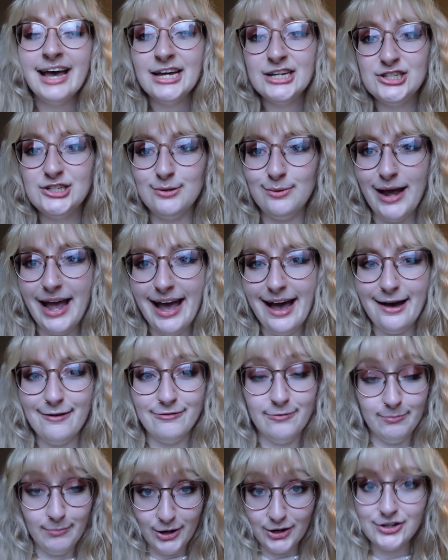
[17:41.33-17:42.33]
to have
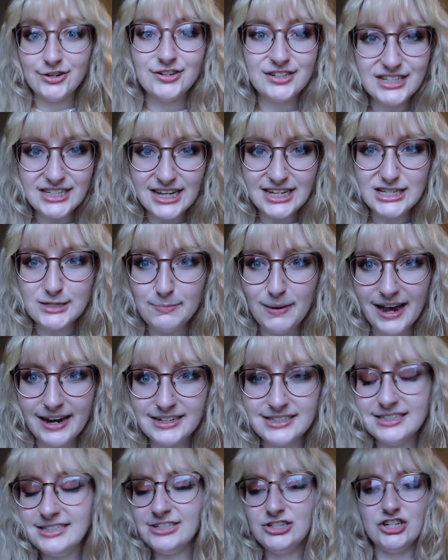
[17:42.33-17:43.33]
murder
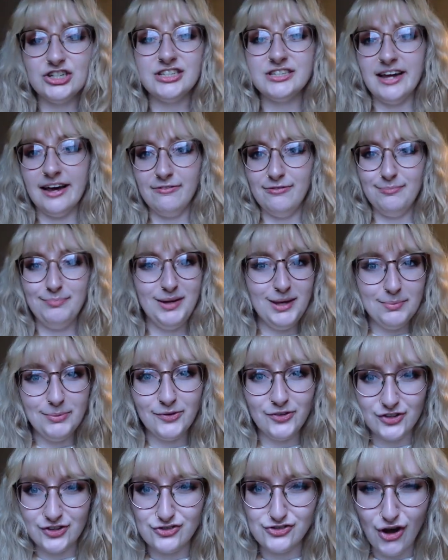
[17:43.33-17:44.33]
suspects, to just have people
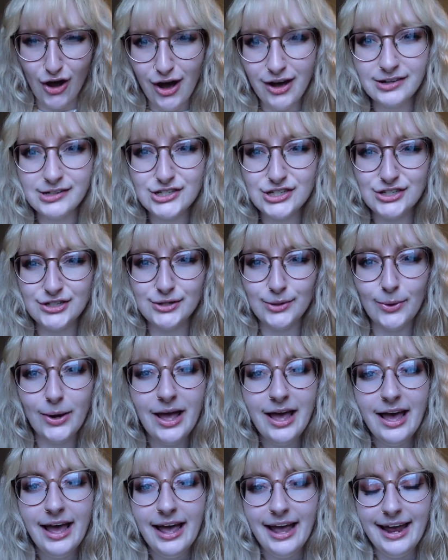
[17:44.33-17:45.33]
to talk to
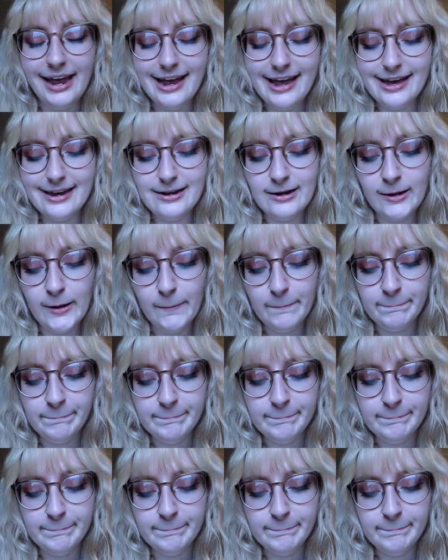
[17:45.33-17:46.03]
and